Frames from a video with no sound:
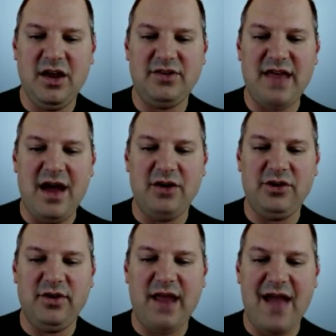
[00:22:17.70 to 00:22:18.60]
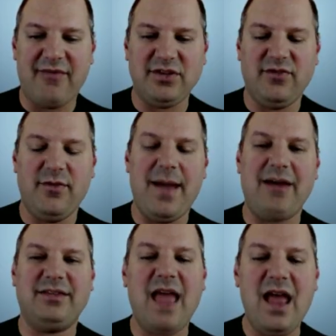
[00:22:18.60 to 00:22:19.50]
down to an average of
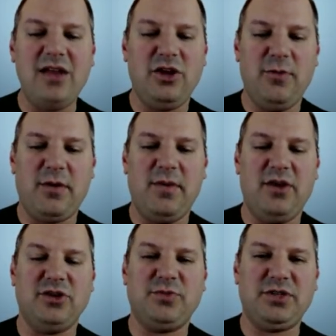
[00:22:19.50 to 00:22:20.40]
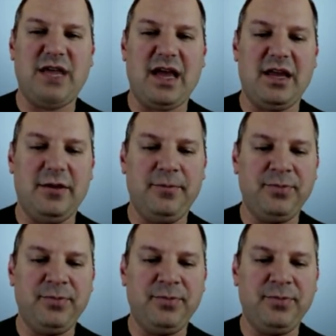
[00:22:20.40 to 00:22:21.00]
about 10 cubic meters per second.